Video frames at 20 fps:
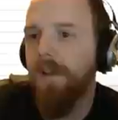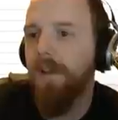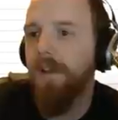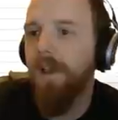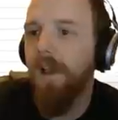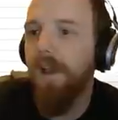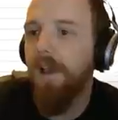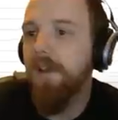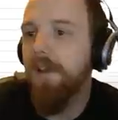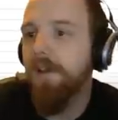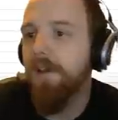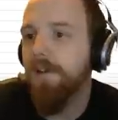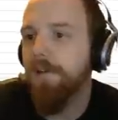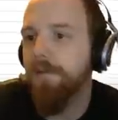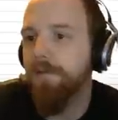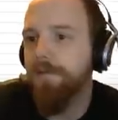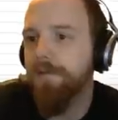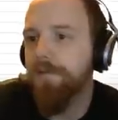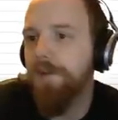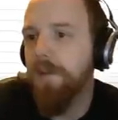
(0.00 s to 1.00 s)
Uh,
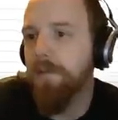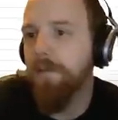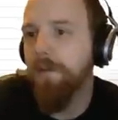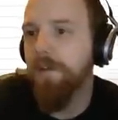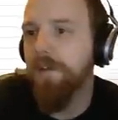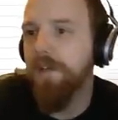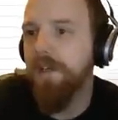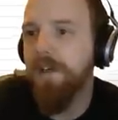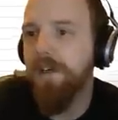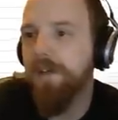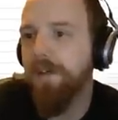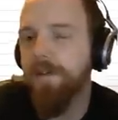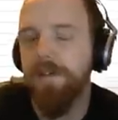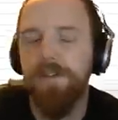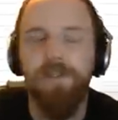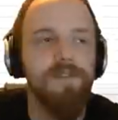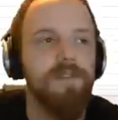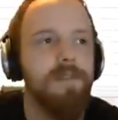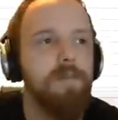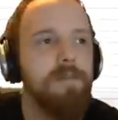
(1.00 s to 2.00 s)
Fatboy, yeah, I know I
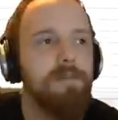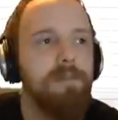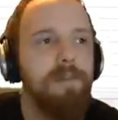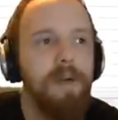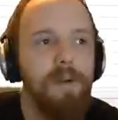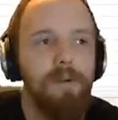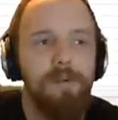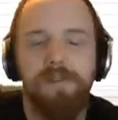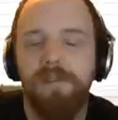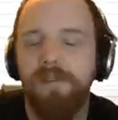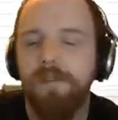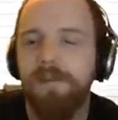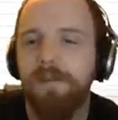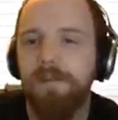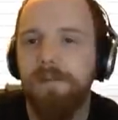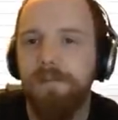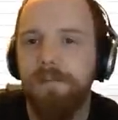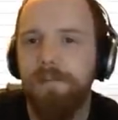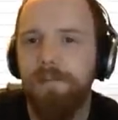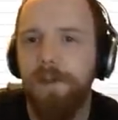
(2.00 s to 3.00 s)
can stream to both,
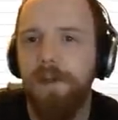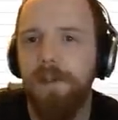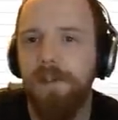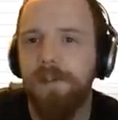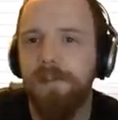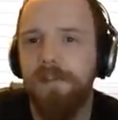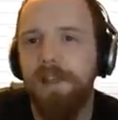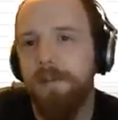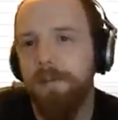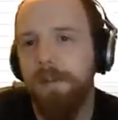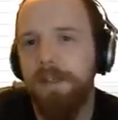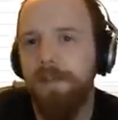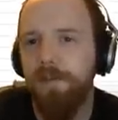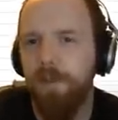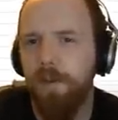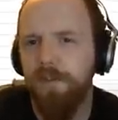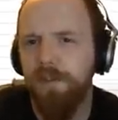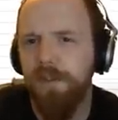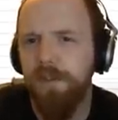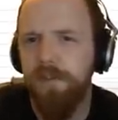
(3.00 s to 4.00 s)
but that means
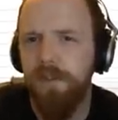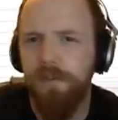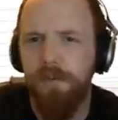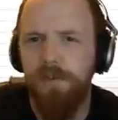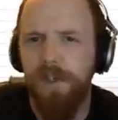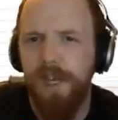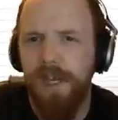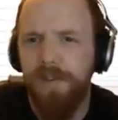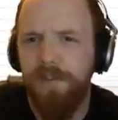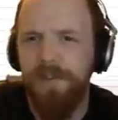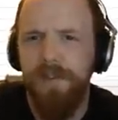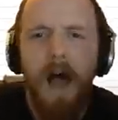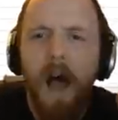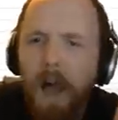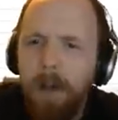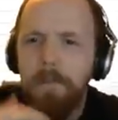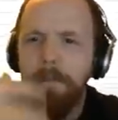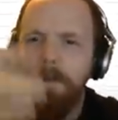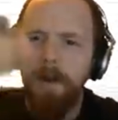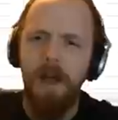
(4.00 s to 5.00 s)
watching two chats.
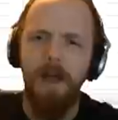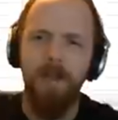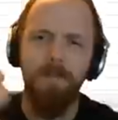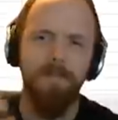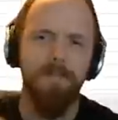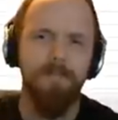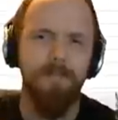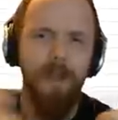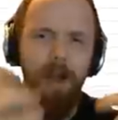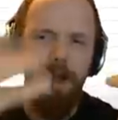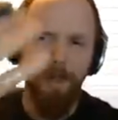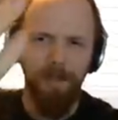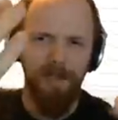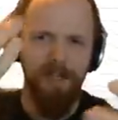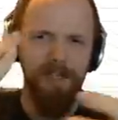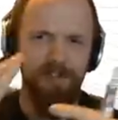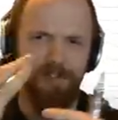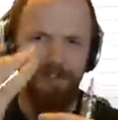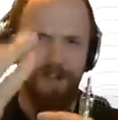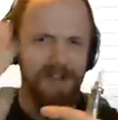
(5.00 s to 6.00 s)
I'm, I'm, I'm an
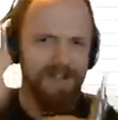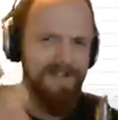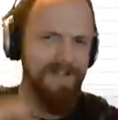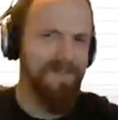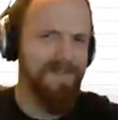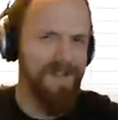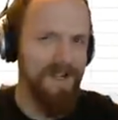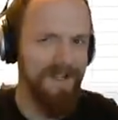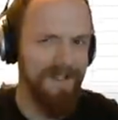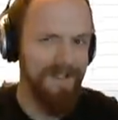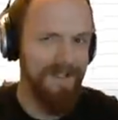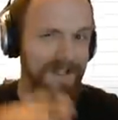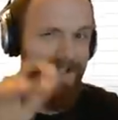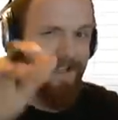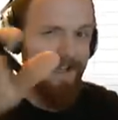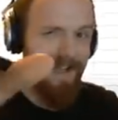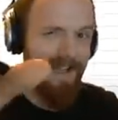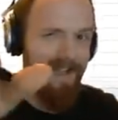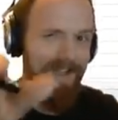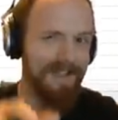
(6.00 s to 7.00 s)
interactive kind of guy,
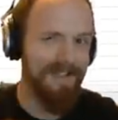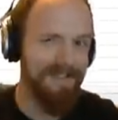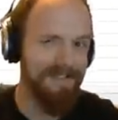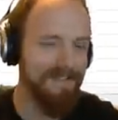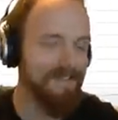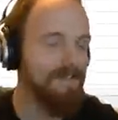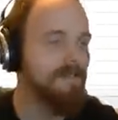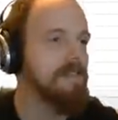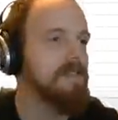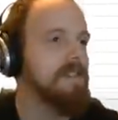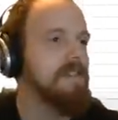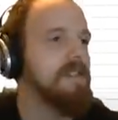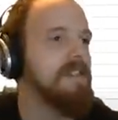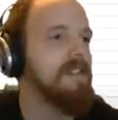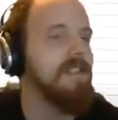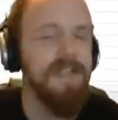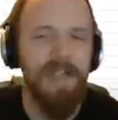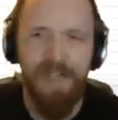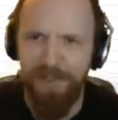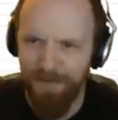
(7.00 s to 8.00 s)

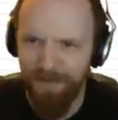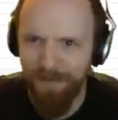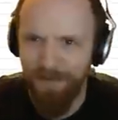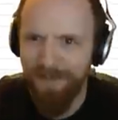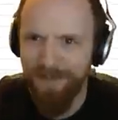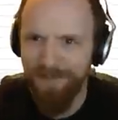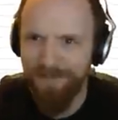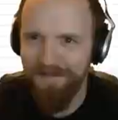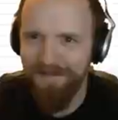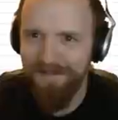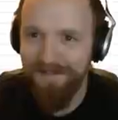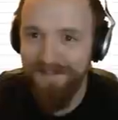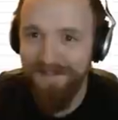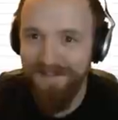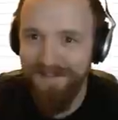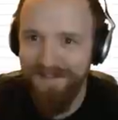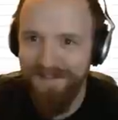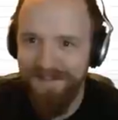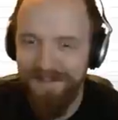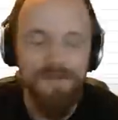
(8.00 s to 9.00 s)
as you know.
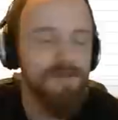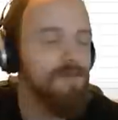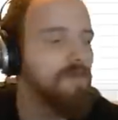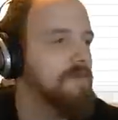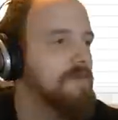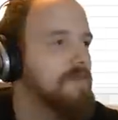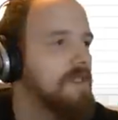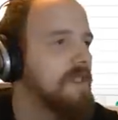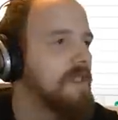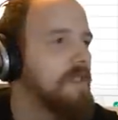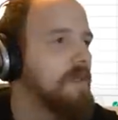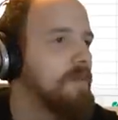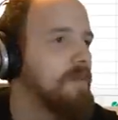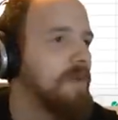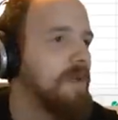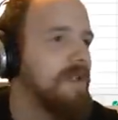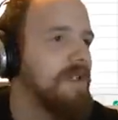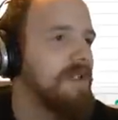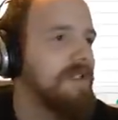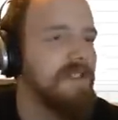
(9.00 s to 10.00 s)

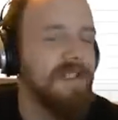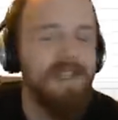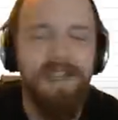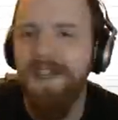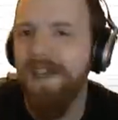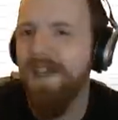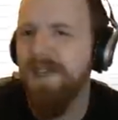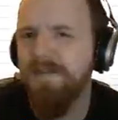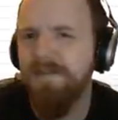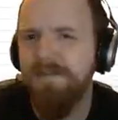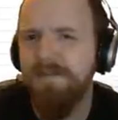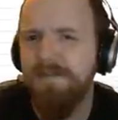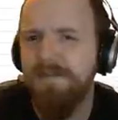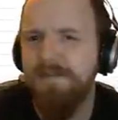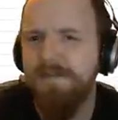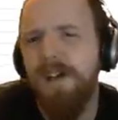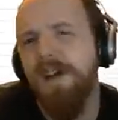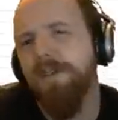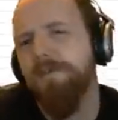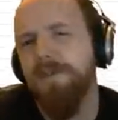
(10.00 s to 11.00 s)
But yeah,
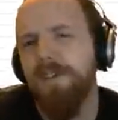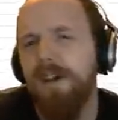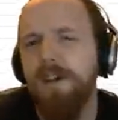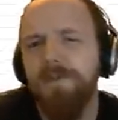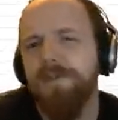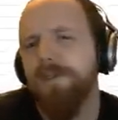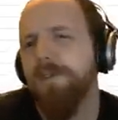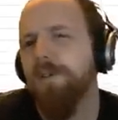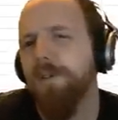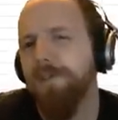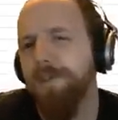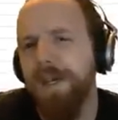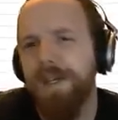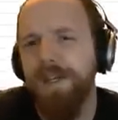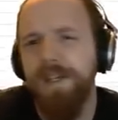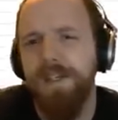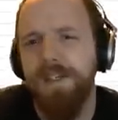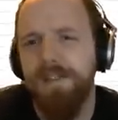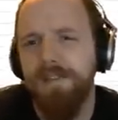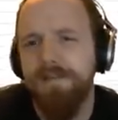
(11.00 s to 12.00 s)
I've, I've thought about it.